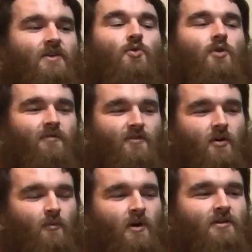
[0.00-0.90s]
know I've
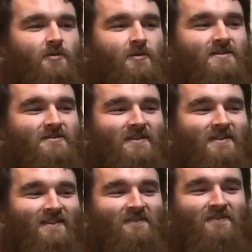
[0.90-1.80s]
got one Norwegian
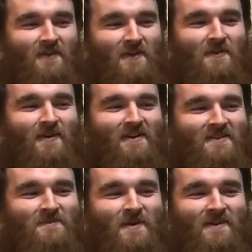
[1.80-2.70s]
follower on
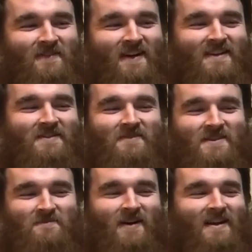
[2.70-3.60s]
Spotify, so I'm going
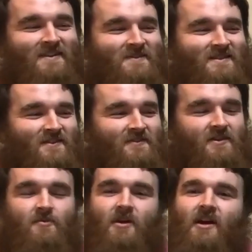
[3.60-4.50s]
to embarrass myself
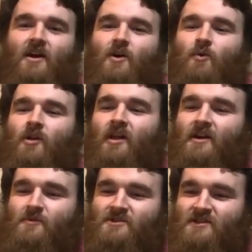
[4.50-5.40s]
here. But what
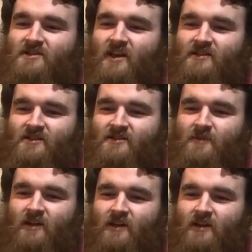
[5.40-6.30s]
language as they
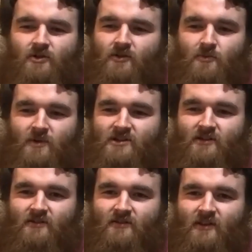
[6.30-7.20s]
speak? It's not Norwegian.
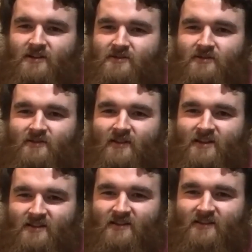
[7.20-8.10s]
Is it?